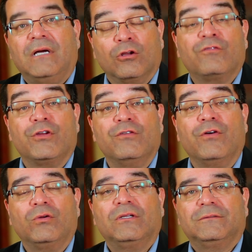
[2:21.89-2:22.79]
I look for your
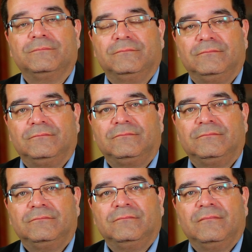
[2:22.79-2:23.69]
vote.
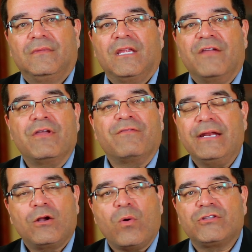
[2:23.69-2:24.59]
If you have
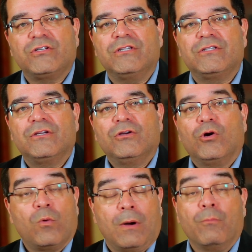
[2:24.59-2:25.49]
any questions
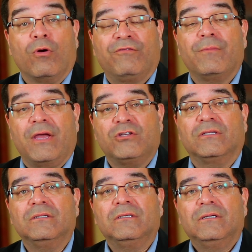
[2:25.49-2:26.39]
or want more
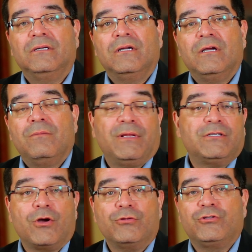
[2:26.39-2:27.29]
information,
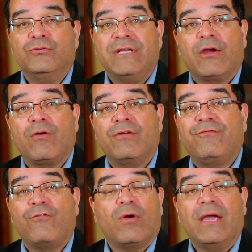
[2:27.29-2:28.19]
please go to
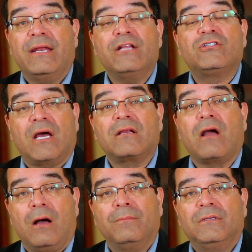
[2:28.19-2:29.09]

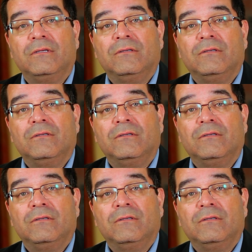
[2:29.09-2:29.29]
negron4nh.com.